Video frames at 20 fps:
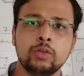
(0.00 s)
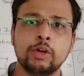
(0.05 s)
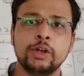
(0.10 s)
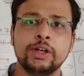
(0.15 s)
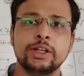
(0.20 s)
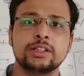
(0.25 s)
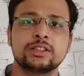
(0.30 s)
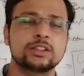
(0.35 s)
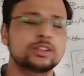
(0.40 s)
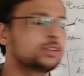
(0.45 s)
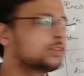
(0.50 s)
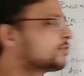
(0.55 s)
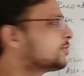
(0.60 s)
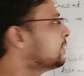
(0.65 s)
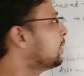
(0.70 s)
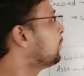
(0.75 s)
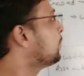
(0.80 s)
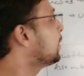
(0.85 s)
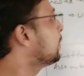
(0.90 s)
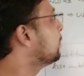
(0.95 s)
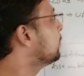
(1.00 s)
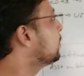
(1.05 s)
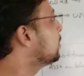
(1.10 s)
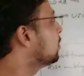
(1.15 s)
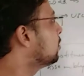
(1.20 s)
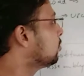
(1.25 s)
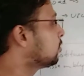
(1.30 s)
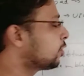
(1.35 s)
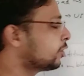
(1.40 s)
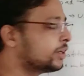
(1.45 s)
on 26th of
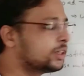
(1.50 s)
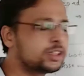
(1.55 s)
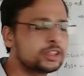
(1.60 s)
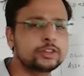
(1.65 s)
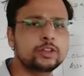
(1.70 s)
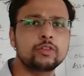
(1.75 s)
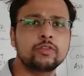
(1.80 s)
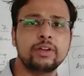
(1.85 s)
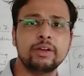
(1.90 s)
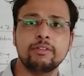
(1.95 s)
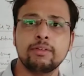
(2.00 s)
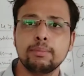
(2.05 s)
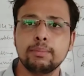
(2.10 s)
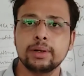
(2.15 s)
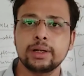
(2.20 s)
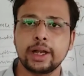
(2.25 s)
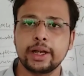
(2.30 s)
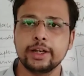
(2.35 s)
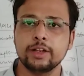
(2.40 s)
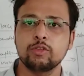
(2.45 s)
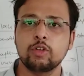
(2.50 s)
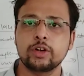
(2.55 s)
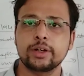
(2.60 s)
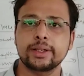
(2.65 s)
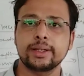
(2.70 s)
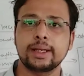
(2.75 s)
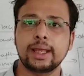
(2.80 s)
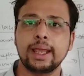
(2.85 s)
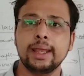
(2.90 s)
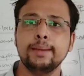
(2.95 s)
September 26th of November
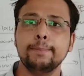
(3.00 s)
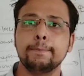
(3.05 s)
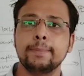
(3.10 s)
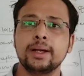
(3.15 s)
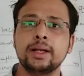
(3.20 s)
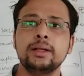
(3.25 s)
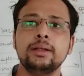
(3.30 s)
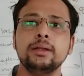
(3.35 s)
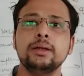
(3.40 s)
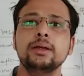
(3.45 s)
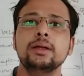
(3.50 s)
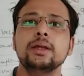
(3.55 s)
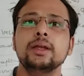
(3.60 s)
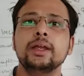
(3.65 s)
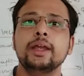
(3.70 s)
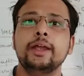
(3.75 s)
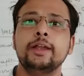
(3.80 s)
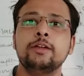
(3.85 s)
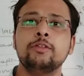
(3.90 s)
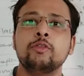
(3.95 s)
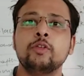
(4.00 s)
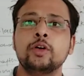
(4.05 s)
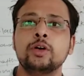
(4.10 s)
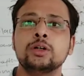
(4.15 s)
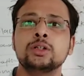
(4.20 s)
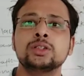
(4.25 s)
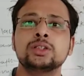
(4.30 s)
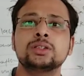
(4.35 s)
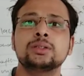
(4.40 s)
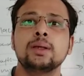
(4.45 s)
1949 but it
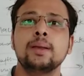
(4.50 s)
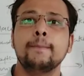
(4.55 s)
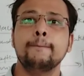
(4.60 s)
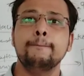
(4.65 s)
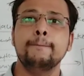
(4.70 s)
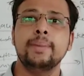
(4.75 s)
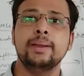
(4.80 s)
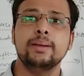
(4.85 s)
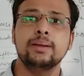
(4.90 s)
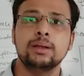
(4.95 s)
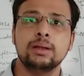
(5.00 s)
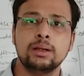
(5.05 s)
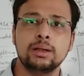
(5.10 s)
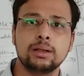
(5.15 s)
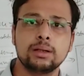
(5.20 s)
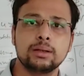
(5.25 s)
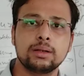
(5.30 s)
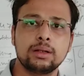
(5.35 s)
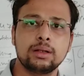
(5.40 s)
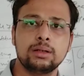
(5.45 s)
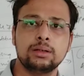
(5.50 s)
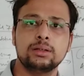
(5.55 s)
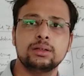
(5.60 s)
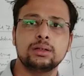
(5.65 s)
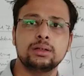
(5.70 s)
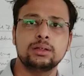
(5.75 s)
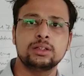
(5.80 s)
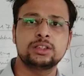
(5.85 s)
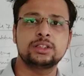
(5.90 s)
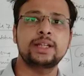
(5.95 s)
was
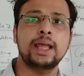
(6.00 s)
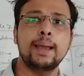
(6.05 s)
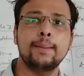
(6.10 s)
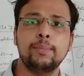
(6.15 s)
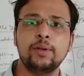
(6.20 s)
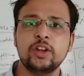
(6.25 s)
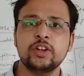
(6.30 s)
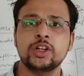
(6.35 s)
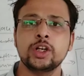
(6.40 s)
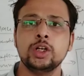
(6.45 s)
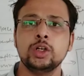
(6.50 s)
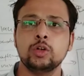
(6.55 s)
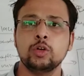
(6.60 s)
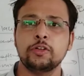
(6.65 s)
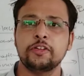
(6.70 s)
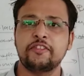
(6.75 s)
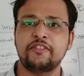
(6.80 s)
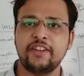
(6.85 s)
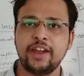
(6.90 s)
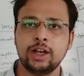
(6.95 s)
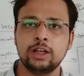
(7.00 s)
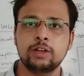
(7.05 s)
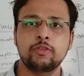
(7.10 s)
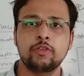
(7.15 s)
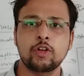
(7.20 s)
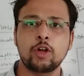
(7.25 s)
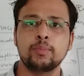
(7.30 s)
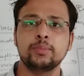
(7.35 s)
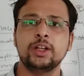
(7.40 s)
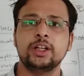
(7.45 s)
established into effect
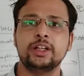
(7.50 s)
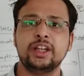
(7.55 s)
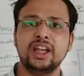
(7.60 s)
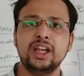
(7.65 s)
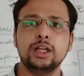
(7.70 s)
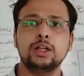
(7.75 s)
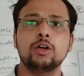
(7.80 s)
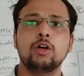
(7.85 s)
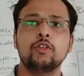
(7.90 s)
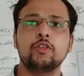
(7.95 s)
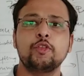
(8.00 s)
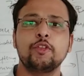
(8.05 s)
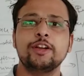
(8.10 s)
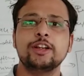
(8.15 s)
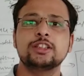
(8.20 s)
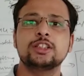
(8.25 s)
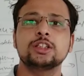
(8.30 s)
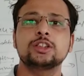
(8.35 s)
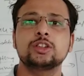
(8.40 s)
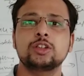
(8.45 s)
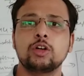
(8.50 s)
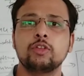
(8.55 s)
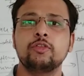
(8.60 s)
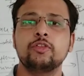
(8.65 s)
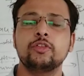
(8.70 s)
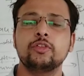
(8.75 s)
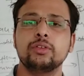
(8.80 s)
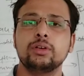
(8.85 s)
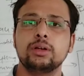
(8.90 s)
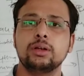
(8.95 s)
from the date of 26th of
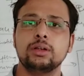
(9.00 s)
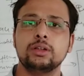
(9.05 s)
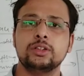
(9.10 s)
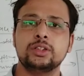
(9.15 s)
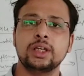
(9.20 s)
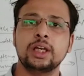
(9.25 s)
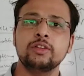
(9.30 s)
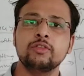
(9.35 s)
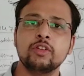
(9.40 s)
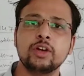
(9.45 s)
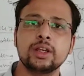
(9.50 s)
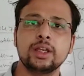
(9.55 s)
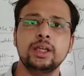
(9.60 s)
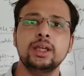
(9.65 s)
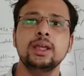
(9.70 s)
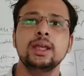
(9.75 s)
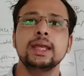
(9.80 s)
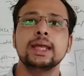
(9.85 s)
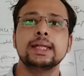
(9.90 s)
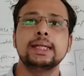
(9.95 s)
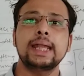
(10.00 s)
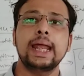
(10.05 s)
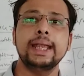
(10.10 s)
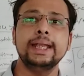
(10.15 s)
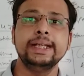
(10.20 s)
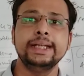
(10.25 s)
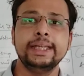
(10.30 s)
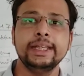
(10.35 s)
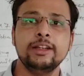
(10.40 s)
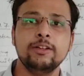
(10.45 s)
January
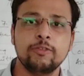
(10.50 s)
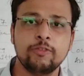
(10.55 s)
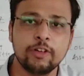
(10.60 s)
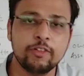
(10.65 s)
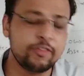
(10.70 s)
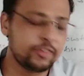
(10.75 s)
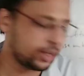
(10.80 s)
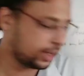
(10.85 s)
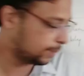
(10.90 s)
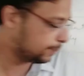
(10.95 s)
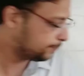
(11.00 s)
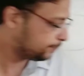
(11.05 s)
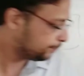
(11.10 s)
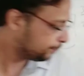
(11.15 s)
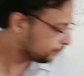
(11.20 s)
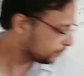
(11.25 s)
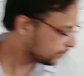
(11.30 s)
1950